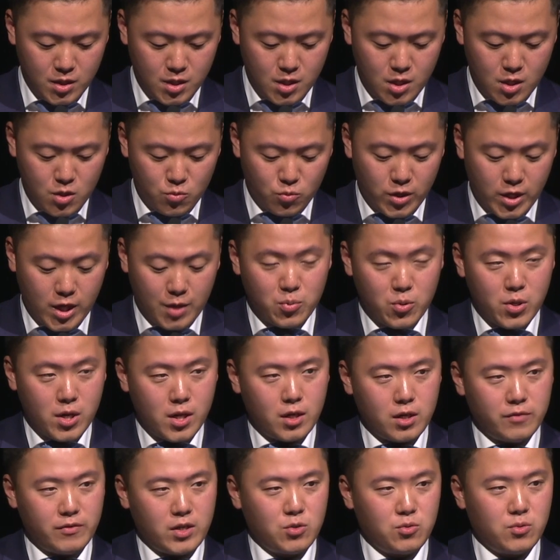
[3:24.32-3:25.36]
We are proud
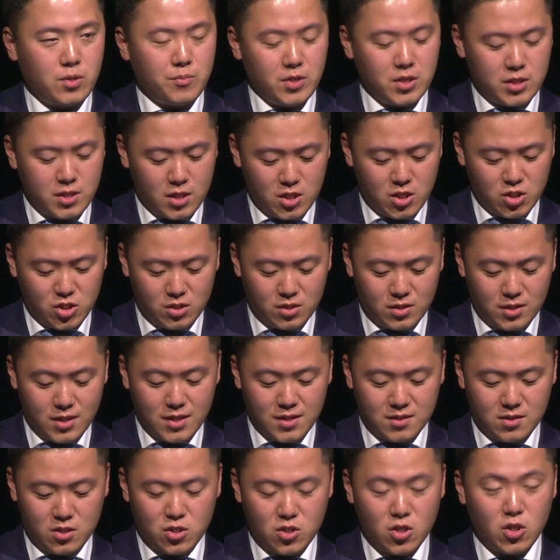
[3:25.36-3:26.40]
of our reputation as
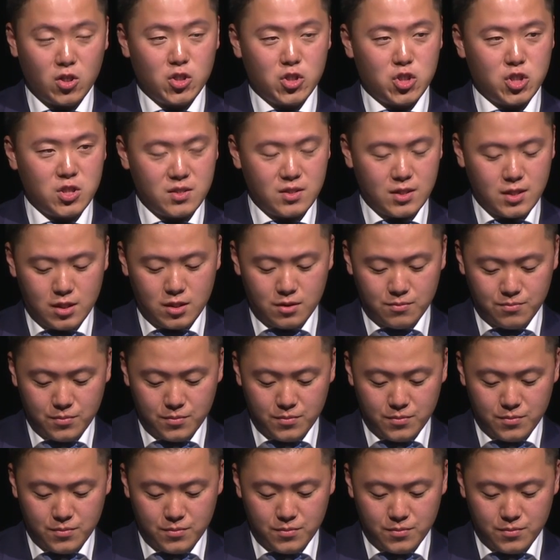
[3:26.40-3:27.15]
a knowledge city